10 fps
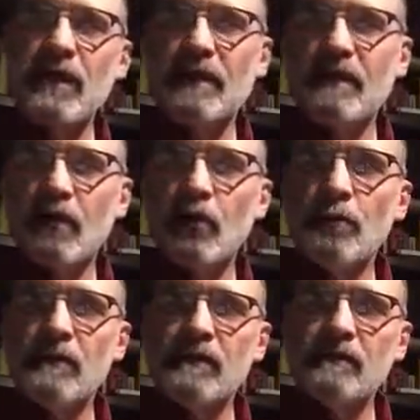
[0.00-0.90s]
like that
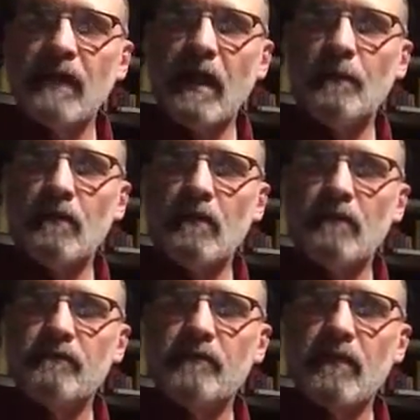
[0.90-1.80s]
opening tap
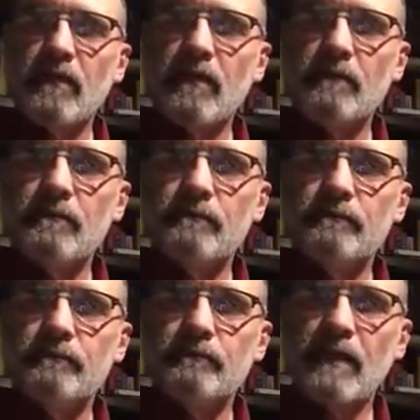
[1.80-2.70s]
of
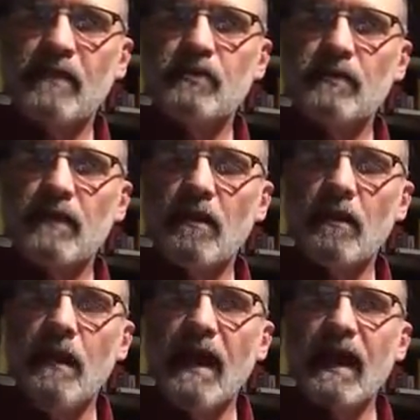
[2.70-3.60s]
Passchendaele.
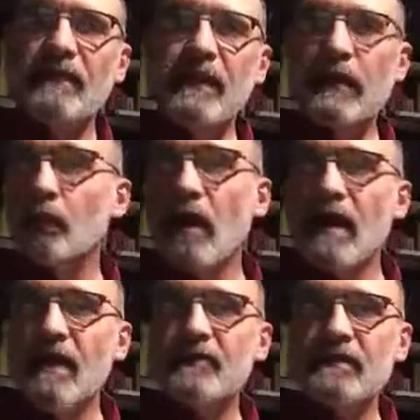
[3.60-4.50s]
And then right
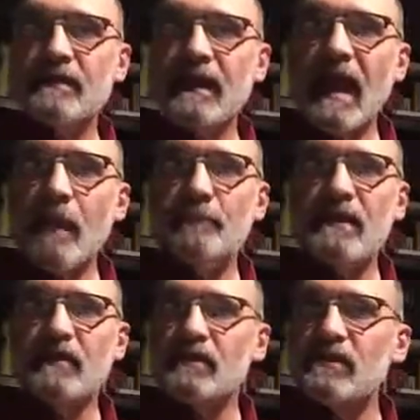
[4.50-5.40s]
after the tap,
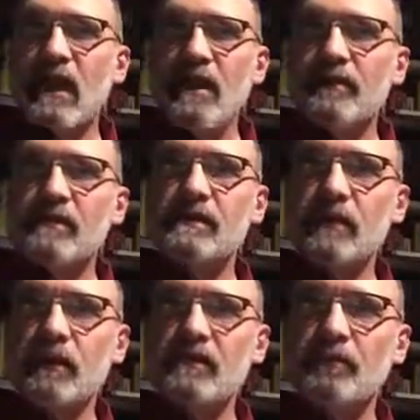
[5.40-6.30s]
they just have a
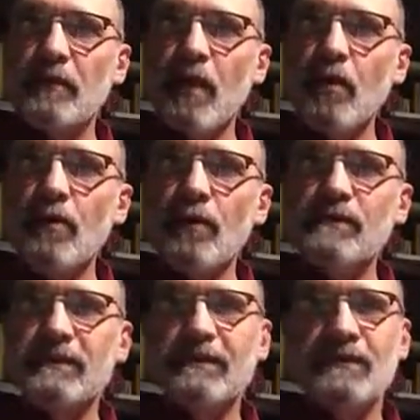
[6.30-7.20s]
series of power
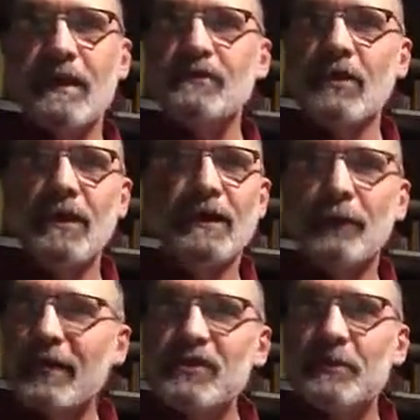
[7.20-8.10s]
chords in a diatonic
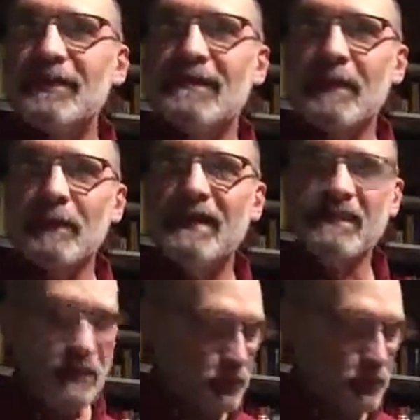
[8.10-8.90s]
arrangement that makes a